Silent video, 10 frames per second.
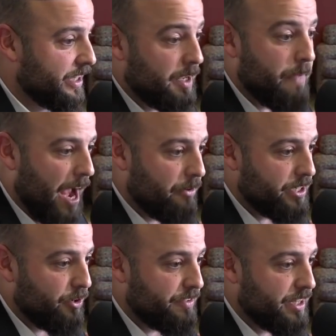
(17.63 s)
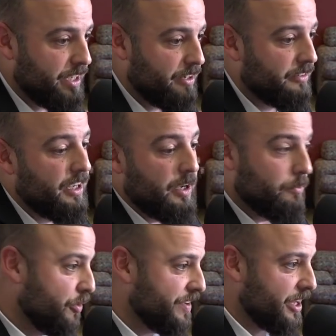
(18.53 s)
getting married over there,
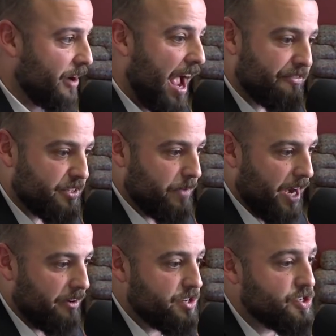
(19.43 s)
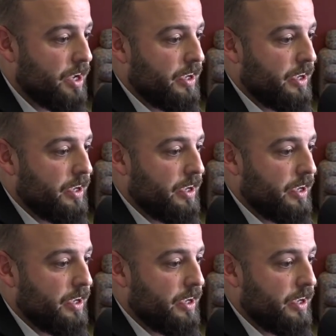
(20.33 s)
moving there after marriage.